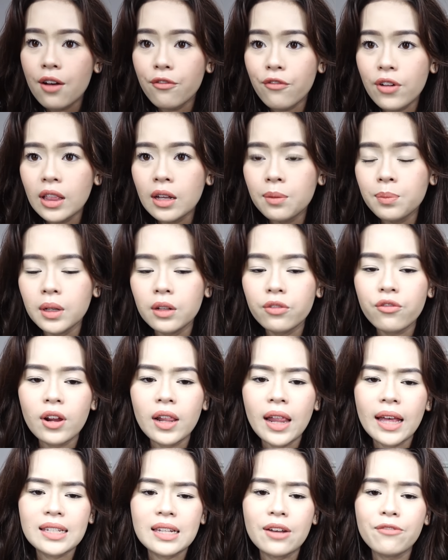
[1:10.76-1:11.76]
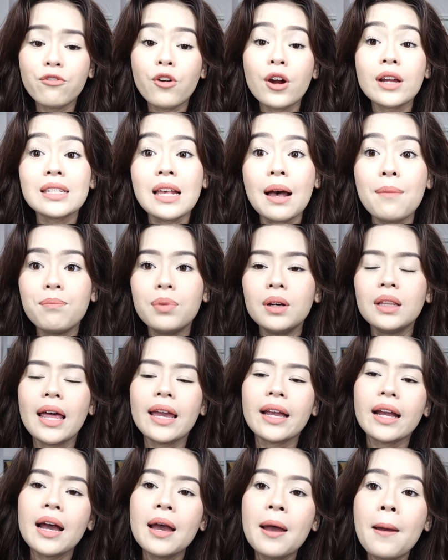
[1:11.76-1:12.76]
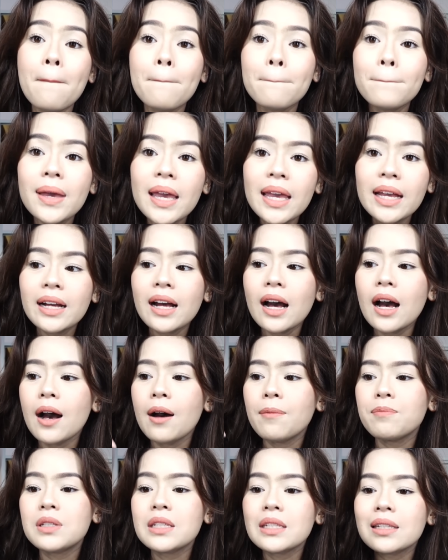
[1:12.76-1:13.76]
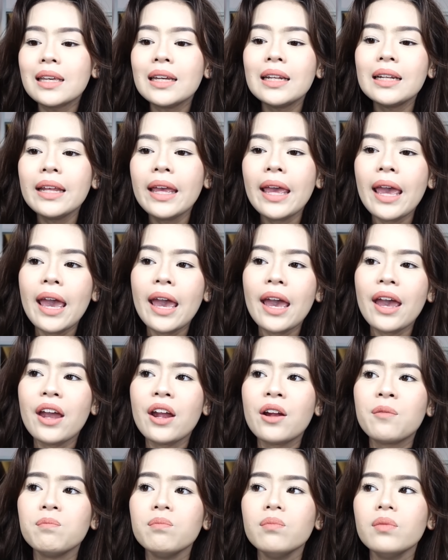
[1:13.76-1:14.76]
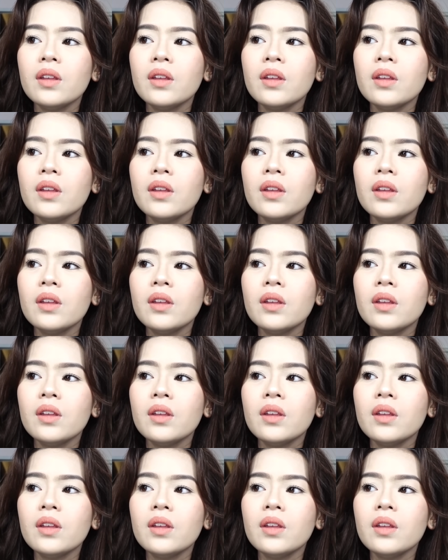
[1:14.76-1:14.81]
available for example like makeup, skincare,